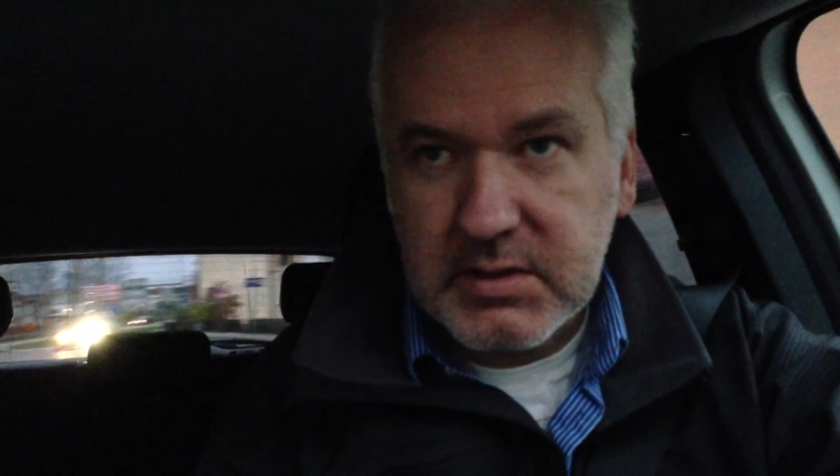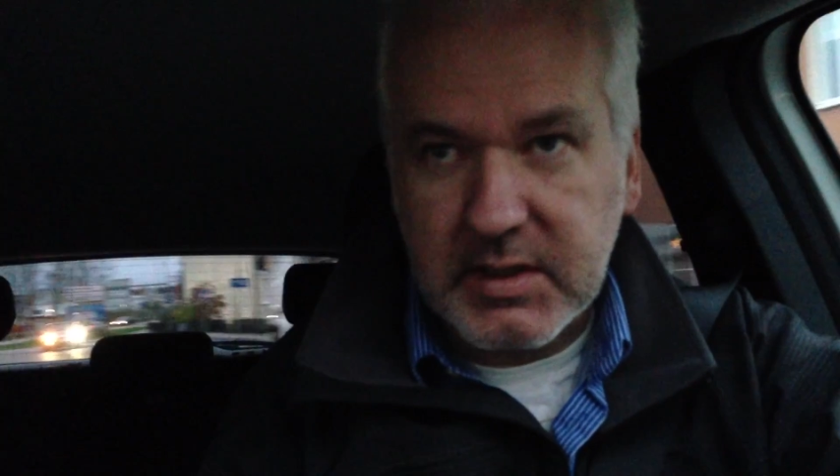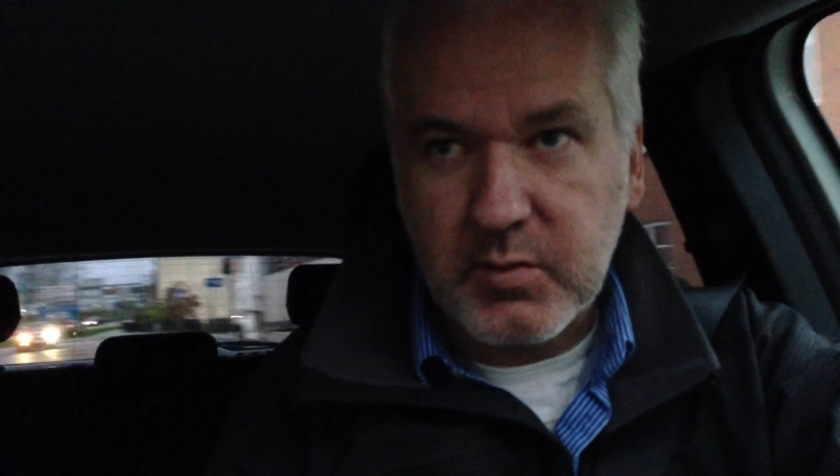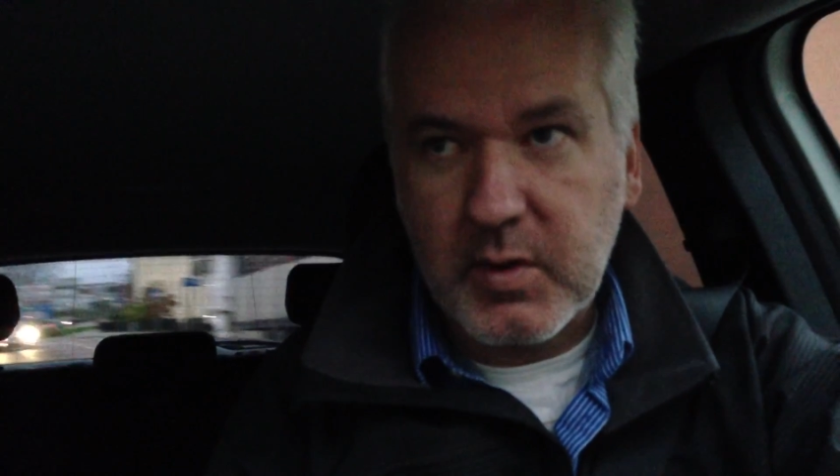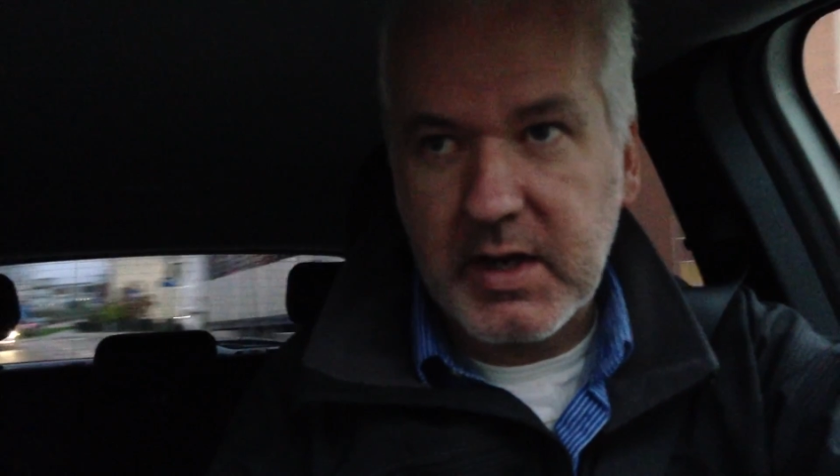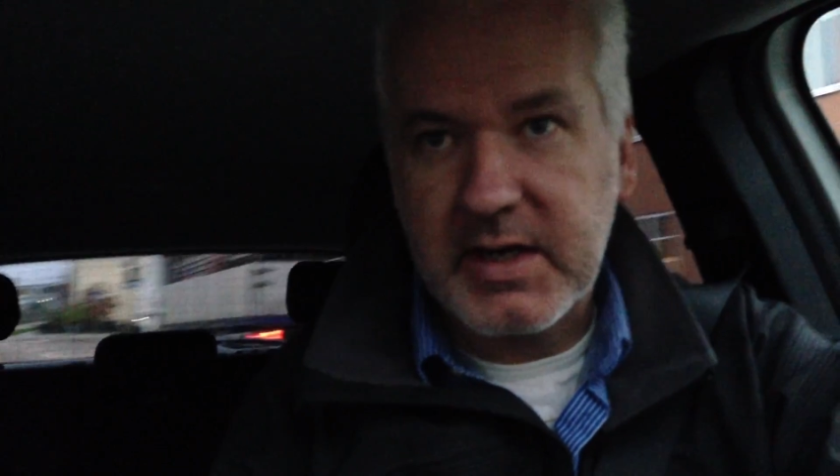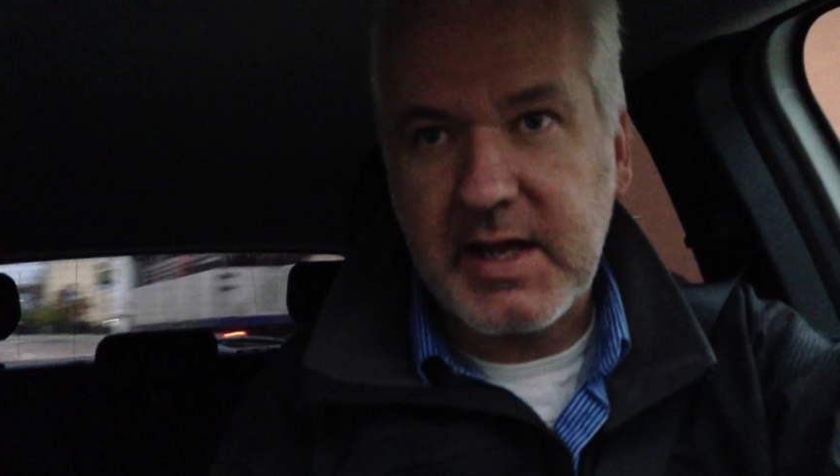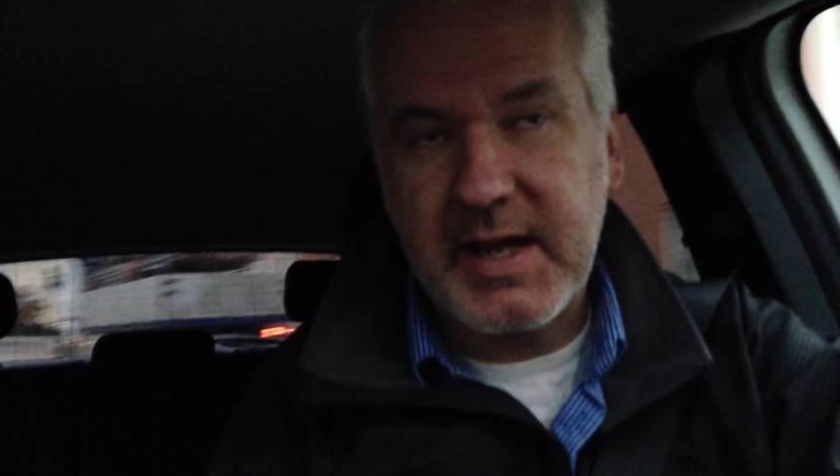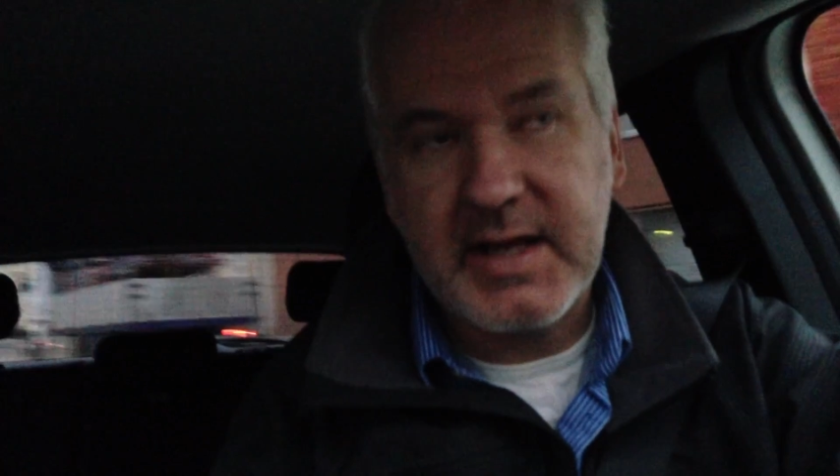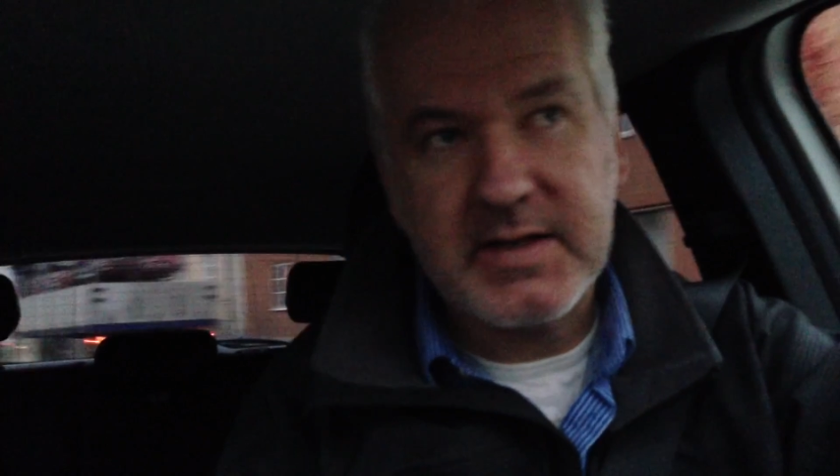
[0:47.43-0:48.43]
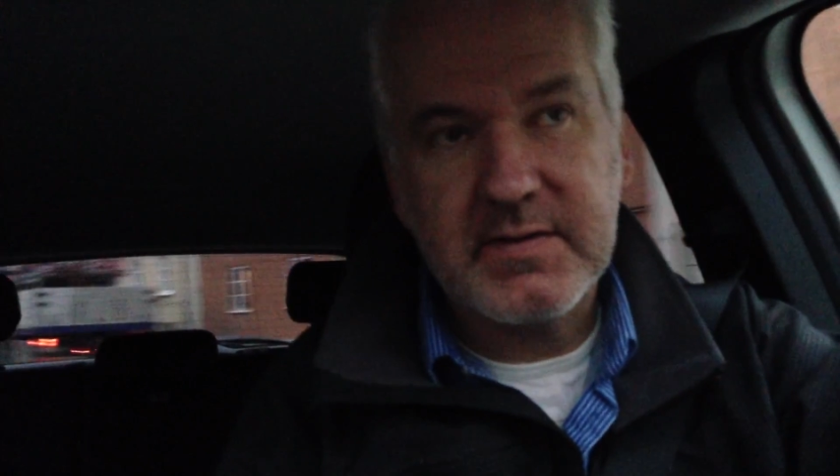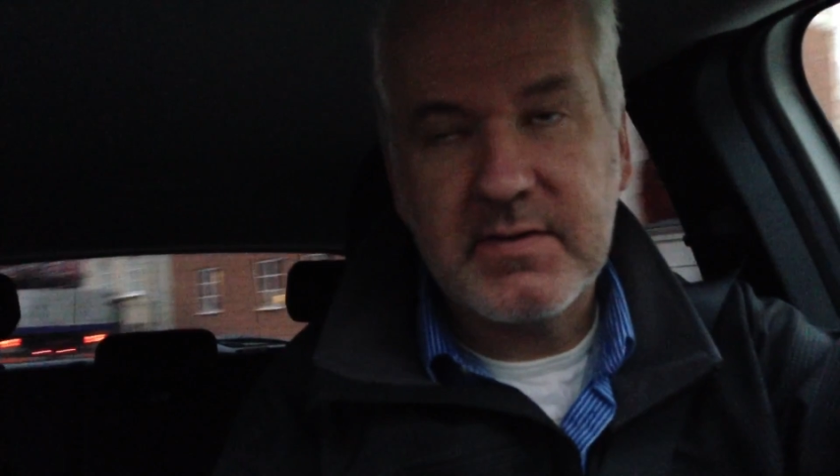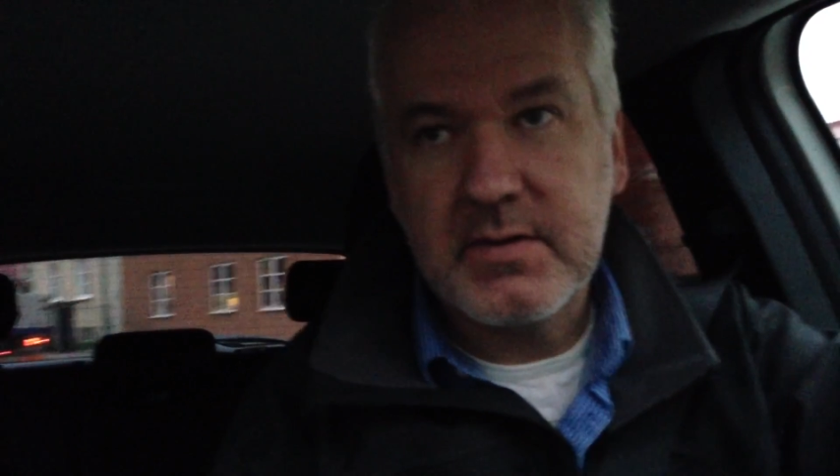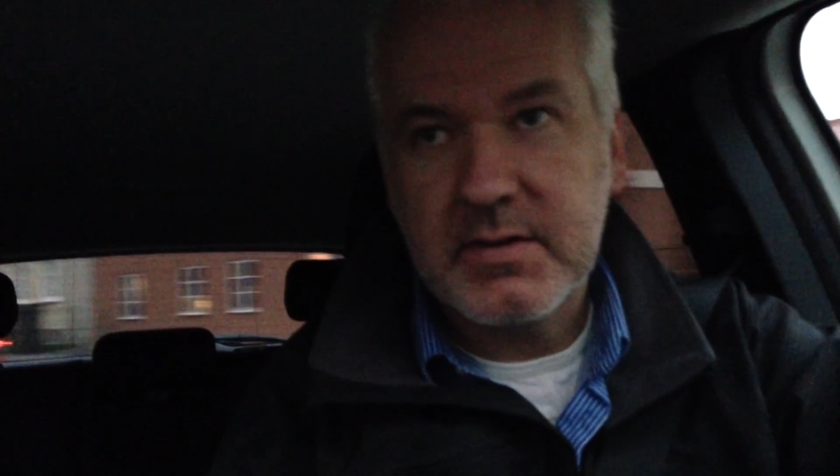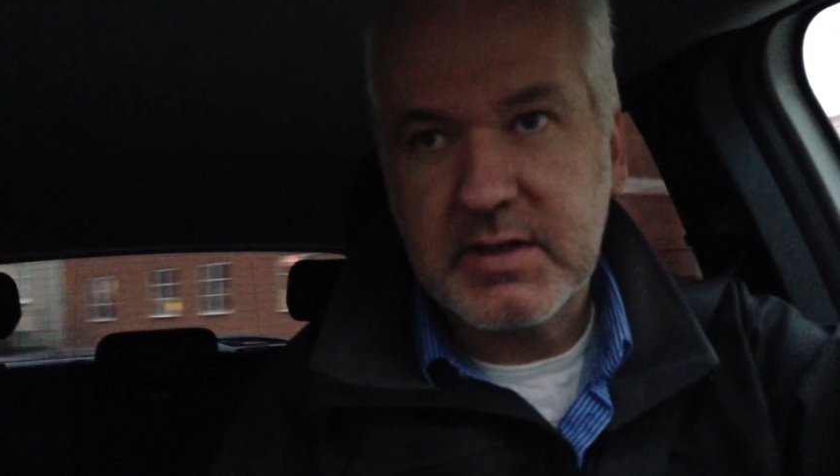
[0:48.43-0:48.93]
in one
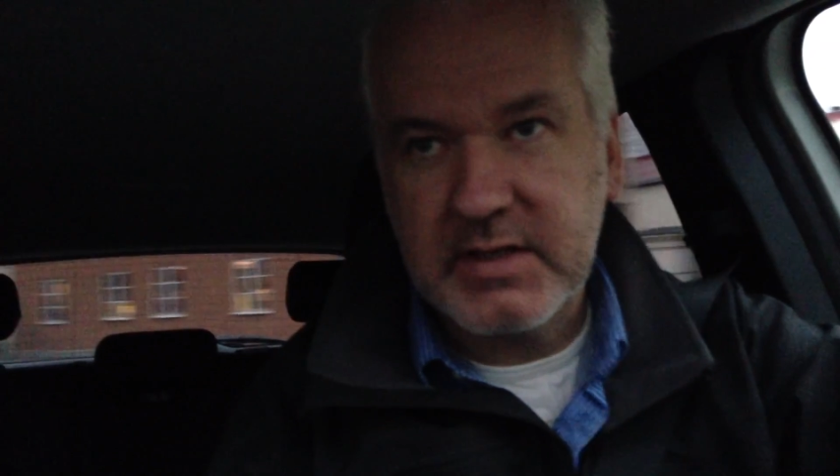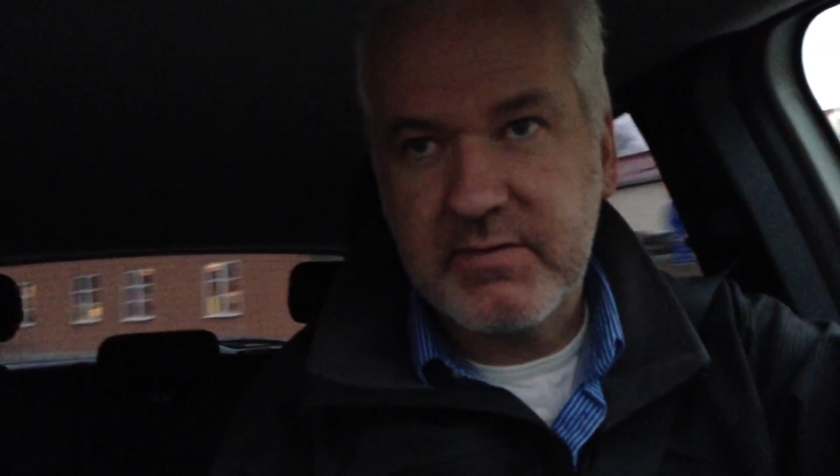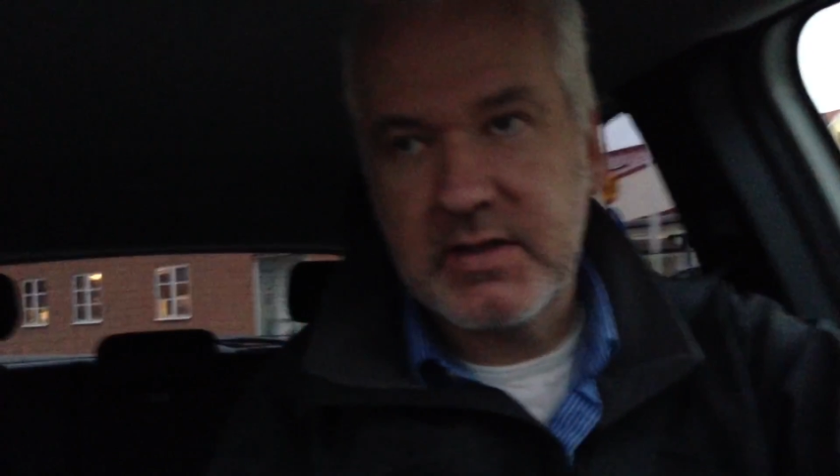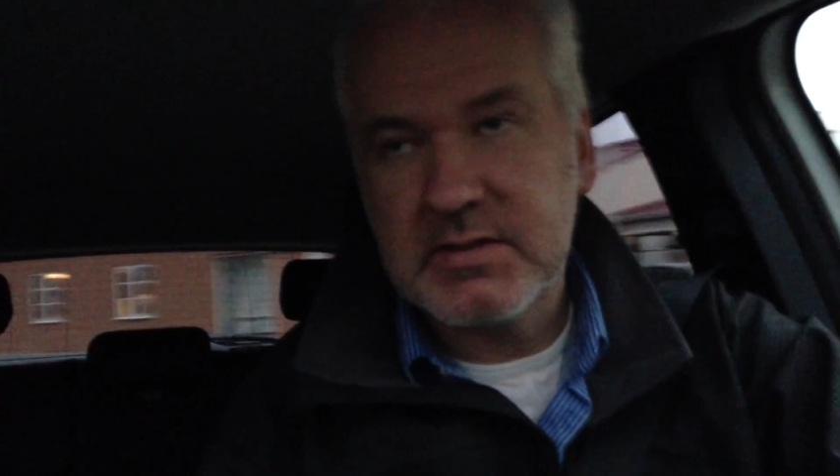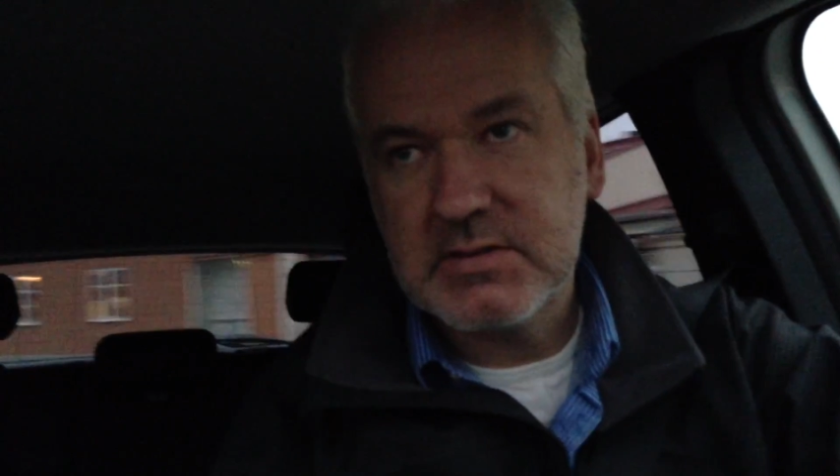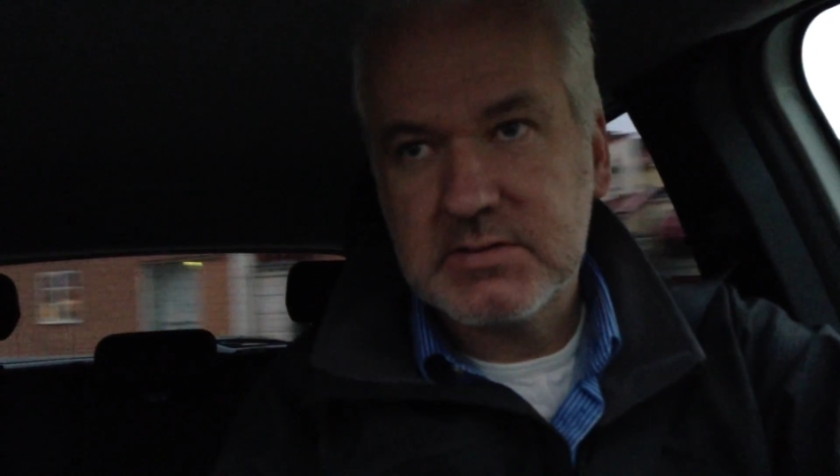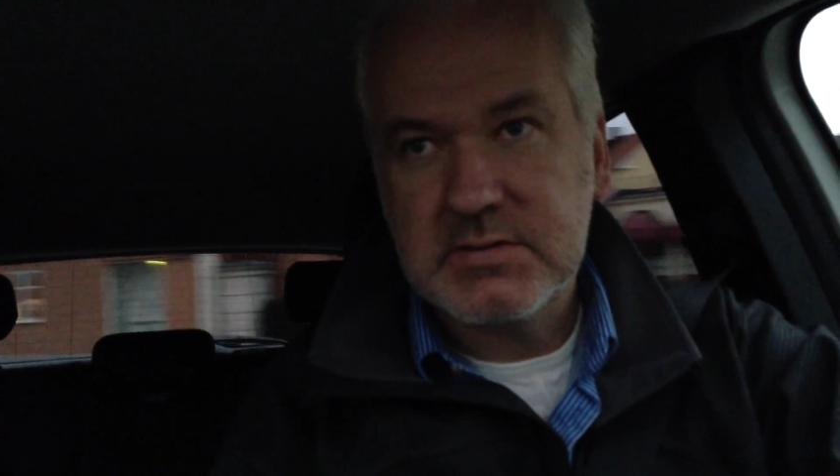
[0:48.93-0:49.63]
hand even.